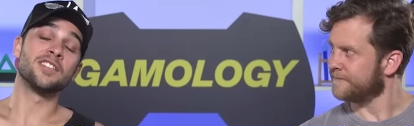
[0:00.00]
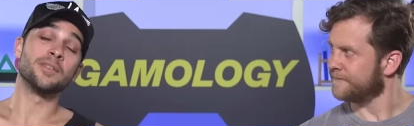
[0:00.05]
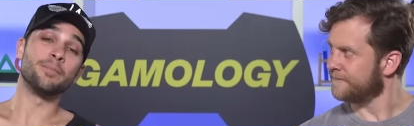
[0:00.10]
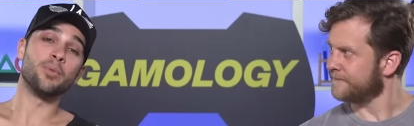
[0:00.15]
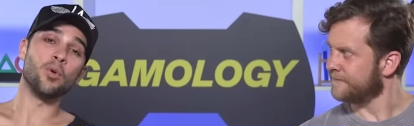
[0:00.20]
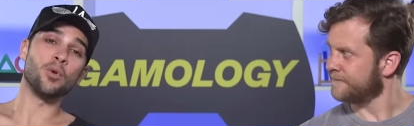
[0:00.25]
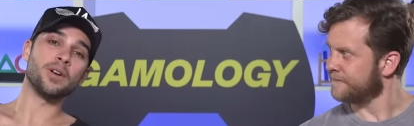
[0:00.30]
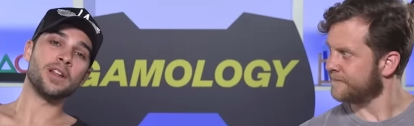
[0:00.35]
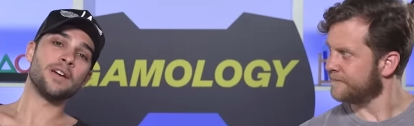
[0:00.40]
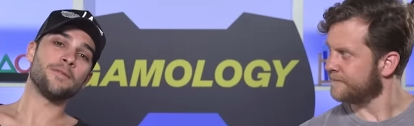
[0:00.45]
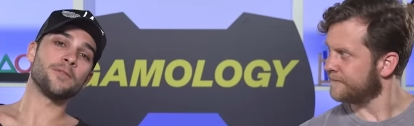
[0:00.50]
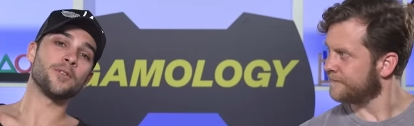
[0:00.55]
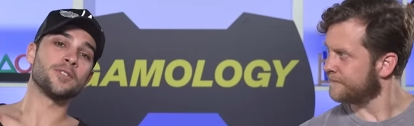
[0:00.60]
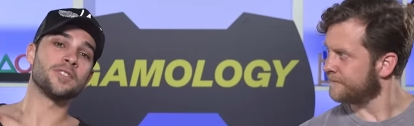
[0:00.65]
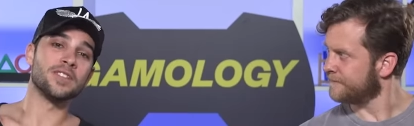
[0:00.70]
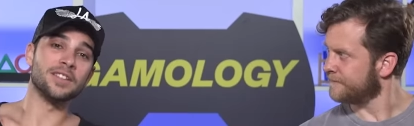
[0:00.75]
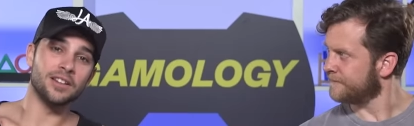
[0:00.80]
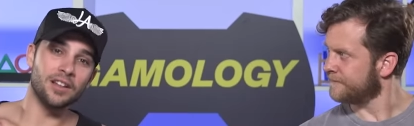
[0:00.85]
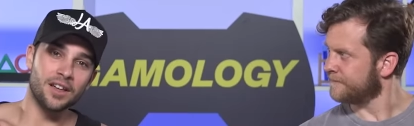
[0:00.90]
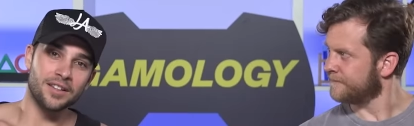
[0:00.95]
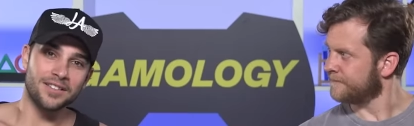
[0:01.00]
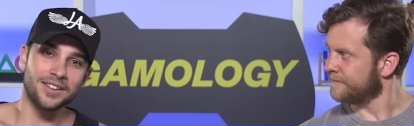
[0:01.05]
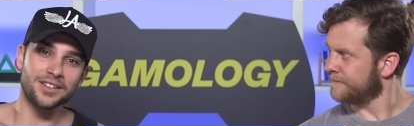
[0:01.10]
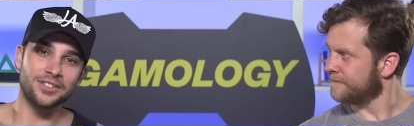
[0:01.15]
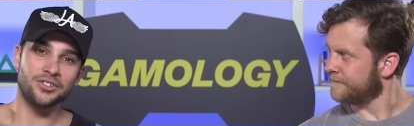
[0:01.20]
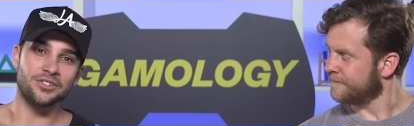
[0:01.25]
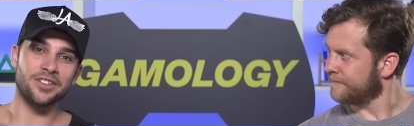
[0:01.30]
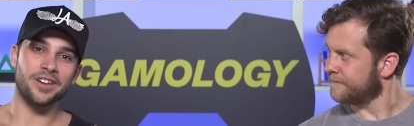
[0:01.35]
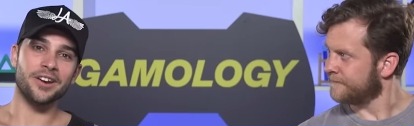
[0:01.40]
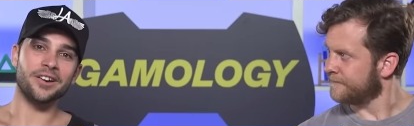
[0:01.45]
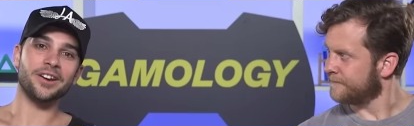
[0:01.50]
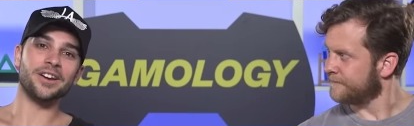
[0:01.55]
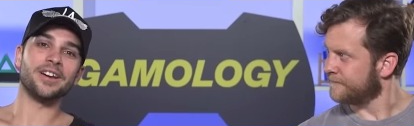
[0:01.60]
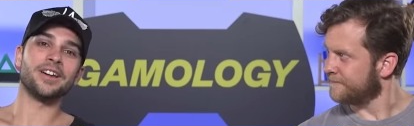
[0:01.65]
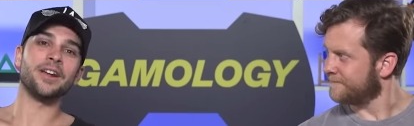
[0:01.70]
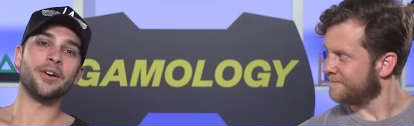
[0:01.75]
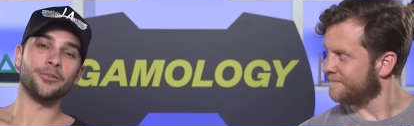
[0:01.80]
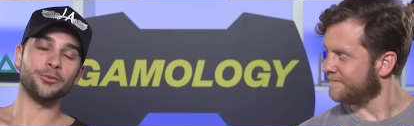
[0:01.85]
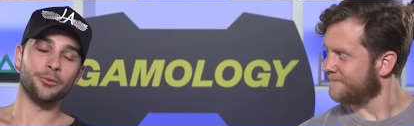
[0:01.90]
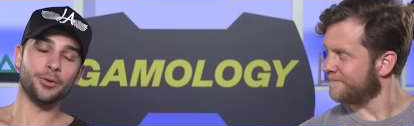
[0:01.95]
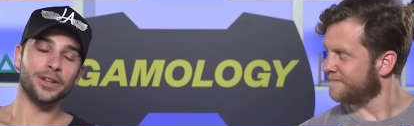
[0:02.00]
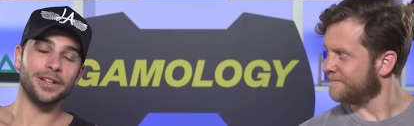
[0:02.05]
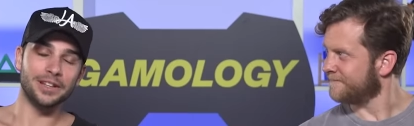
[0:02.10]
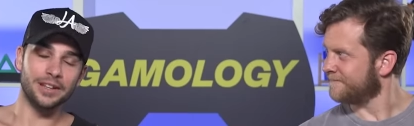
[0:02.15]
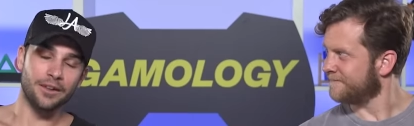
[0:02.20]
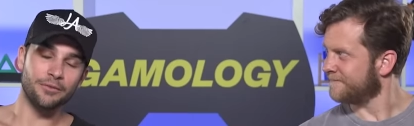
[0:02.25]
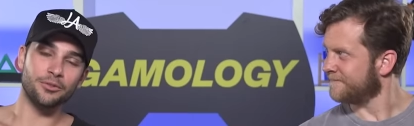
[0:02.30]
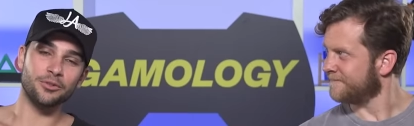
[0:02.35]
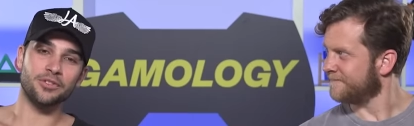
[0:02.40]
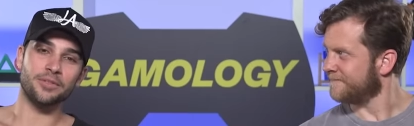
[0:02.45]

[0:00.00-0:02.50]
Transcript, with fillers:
Speaker 1: support efforts in the Los Angeles area, and I would really love your